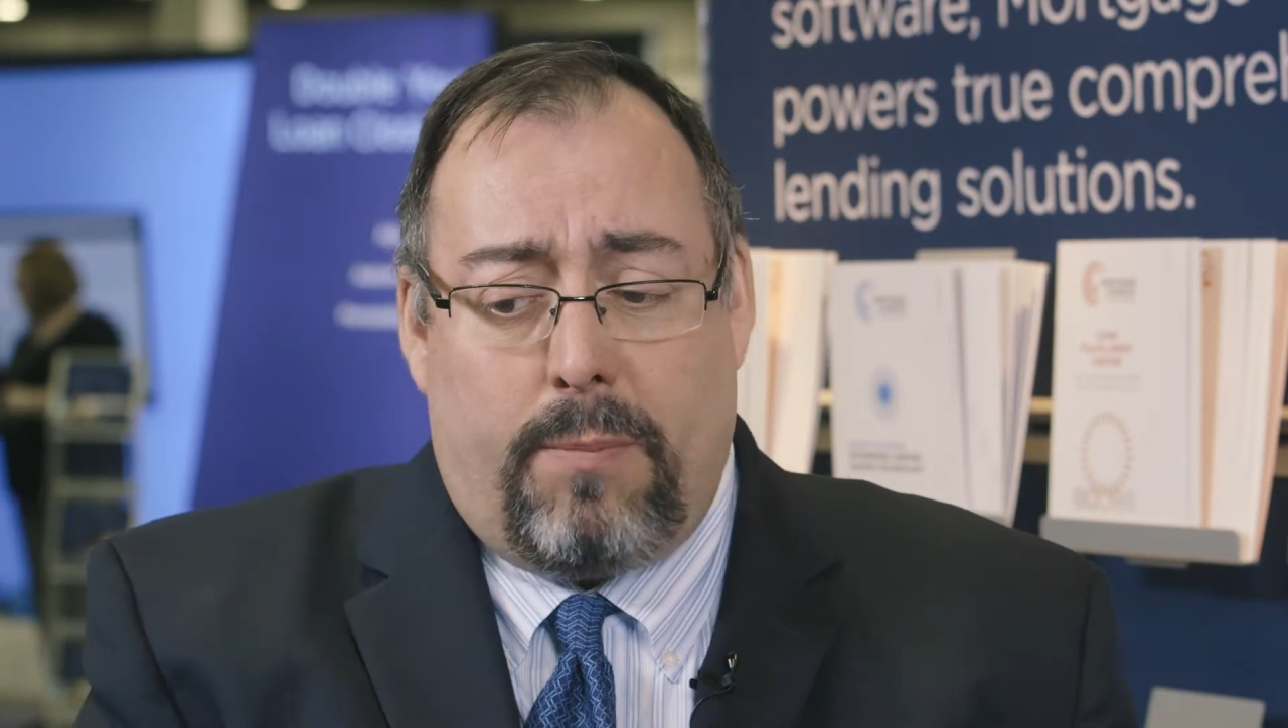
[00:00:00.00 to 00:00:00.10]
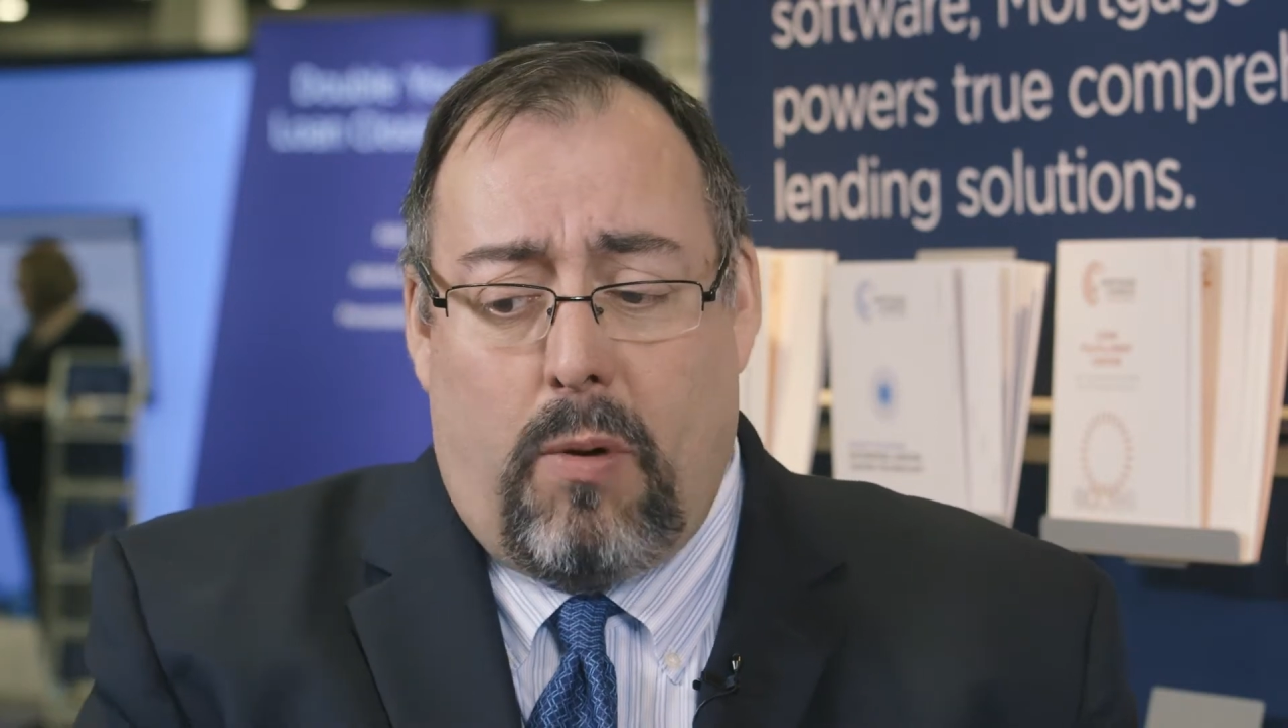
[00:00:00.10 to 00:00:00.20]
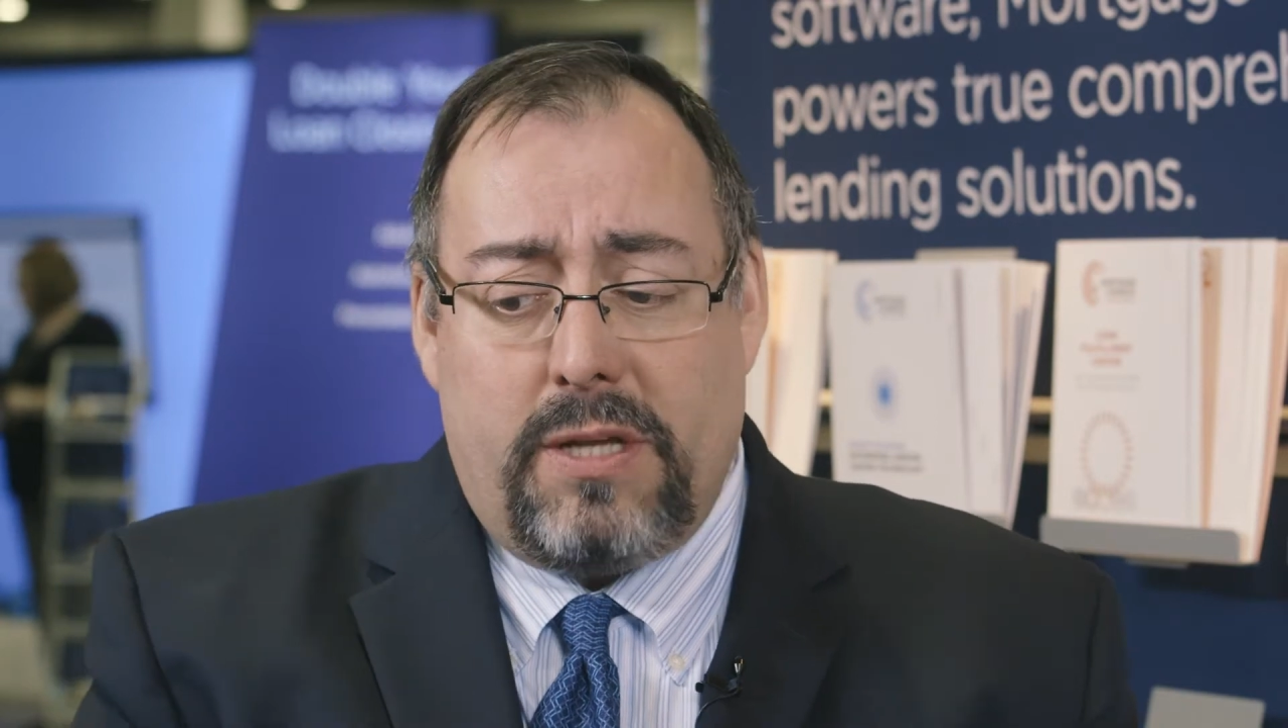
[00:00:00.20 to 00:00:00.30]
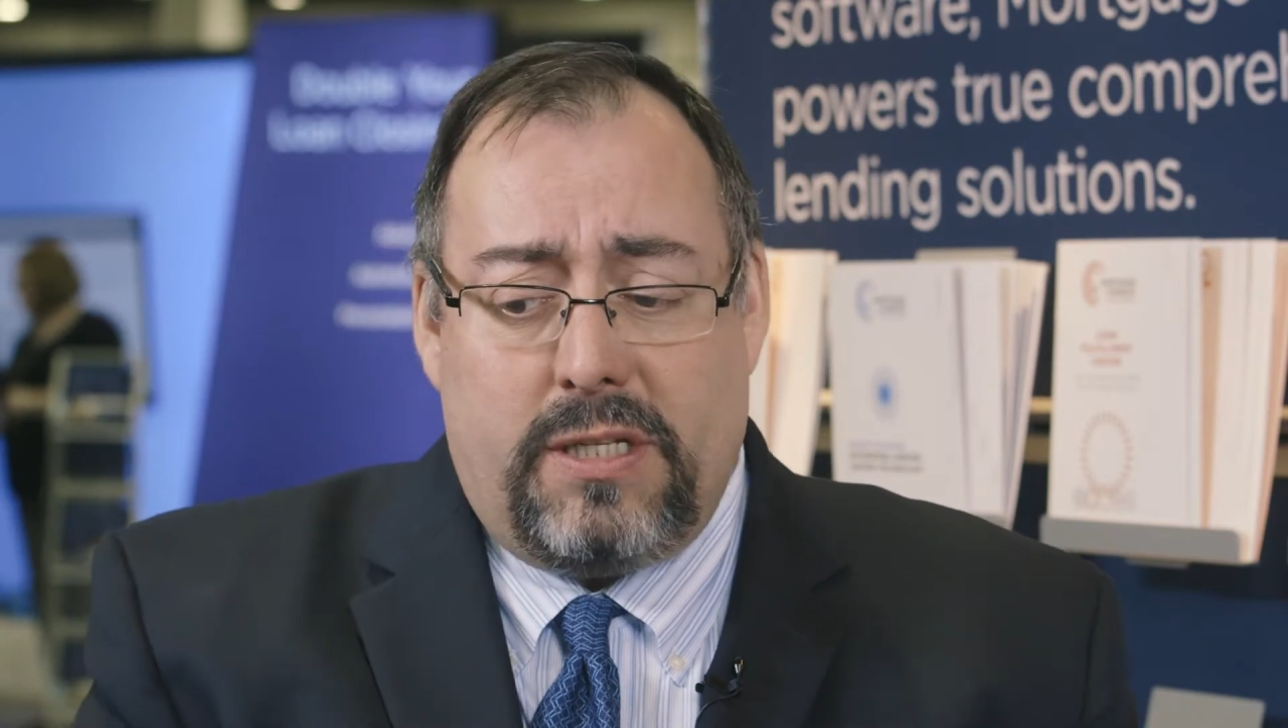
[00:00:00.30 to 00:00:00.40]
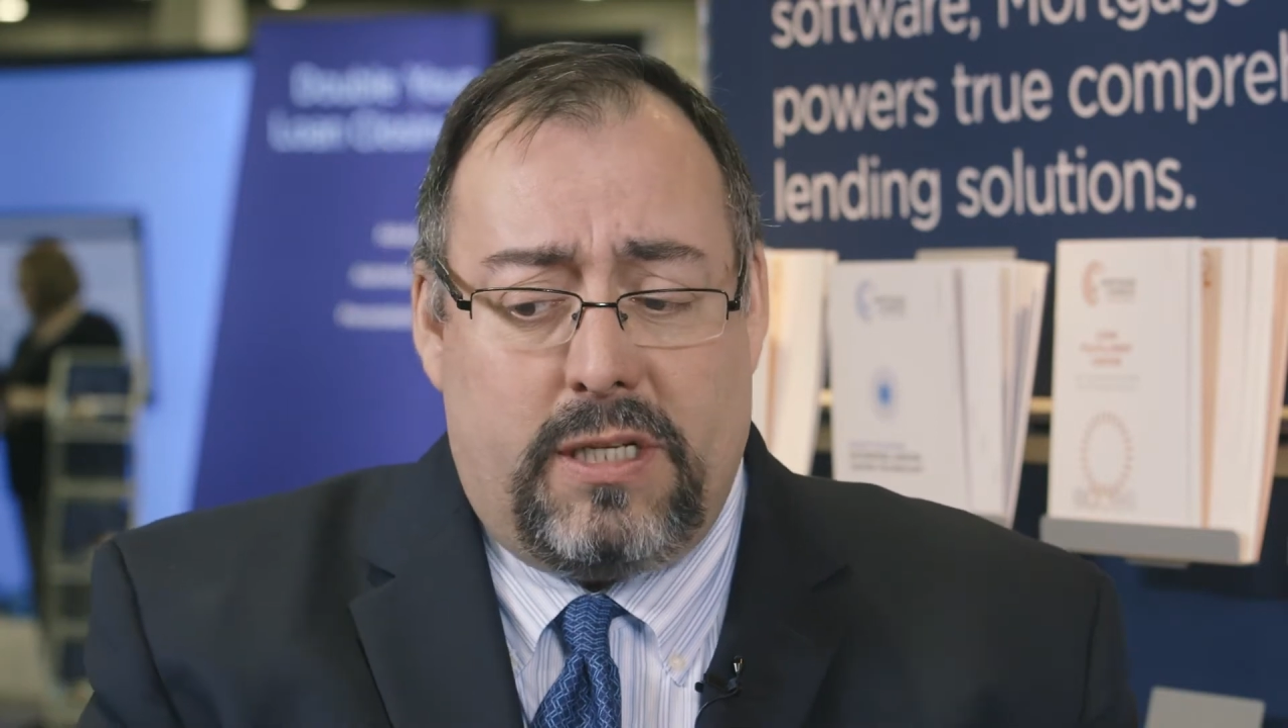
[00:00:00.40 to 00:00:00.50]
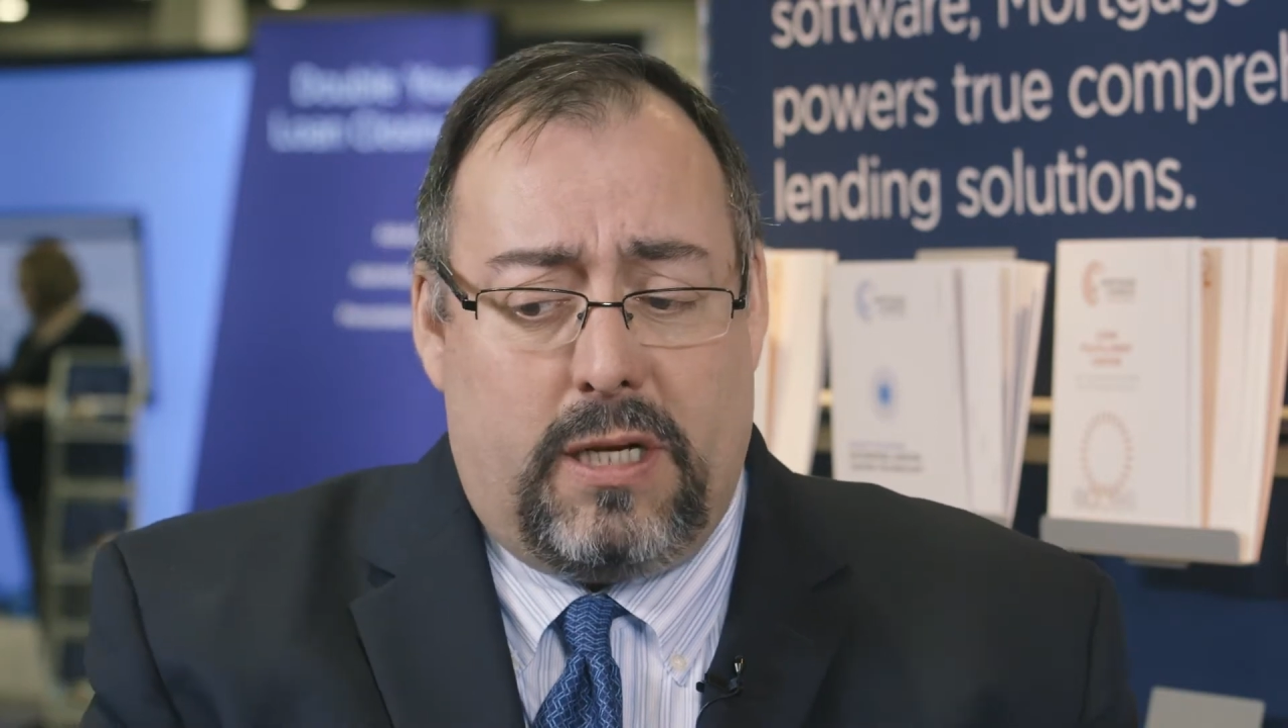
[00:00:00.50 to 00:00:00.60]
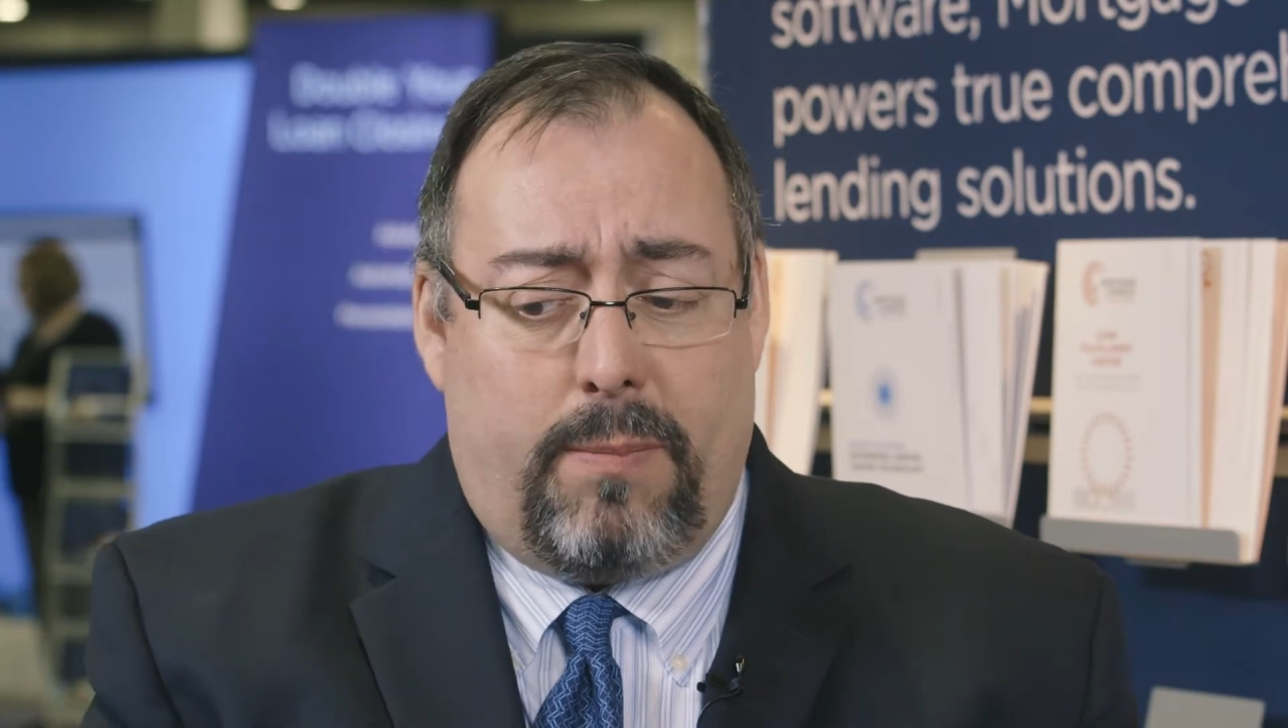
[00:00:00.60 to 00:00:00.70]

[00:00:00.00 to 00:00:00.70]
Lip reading: processing